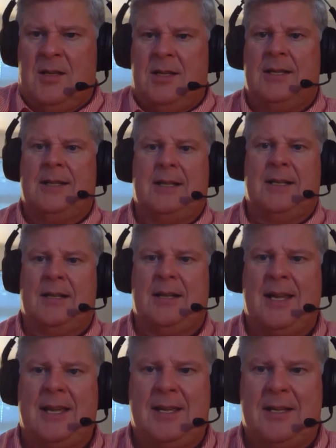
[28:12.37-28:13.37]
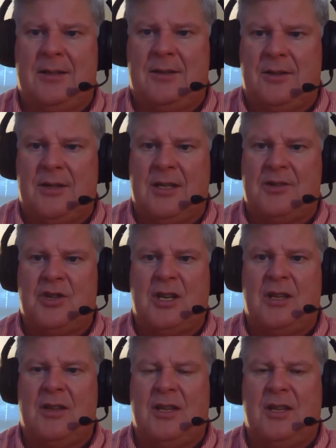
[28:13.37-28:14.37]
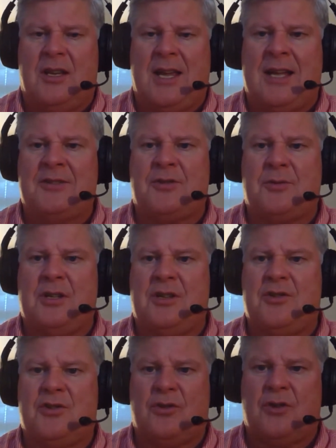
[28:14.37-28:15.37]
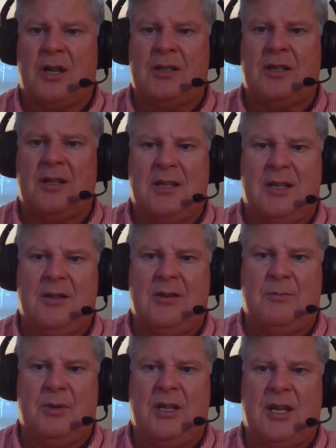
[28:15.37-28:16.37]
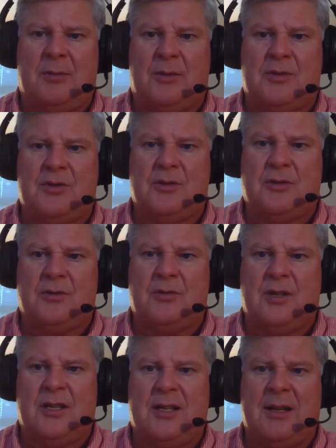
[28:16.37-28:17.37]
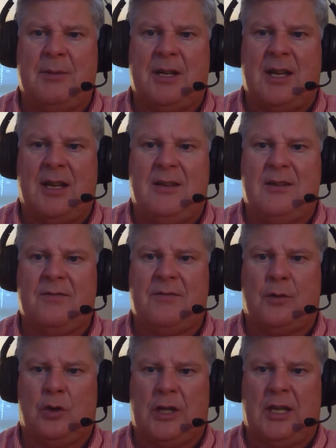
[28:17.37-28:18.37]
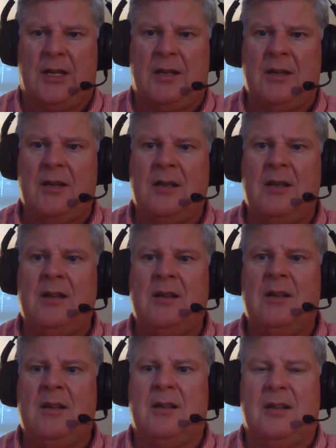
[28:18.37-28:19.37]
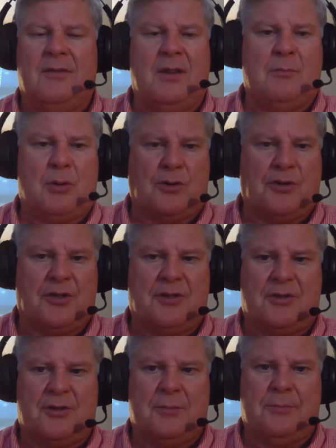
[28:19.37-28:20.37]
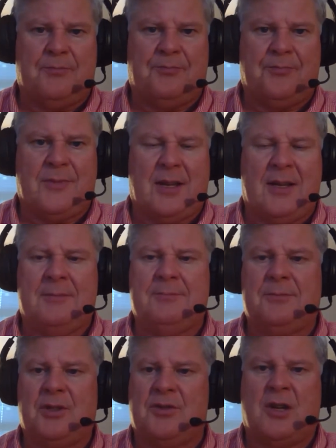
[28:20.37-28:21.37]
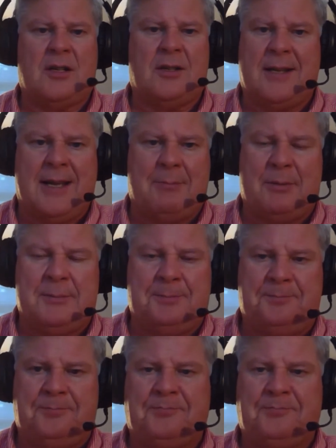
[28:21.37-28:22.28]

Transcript: And the answer is you're not going to be able to eliminate fully living persons. Okay, just not going to happen.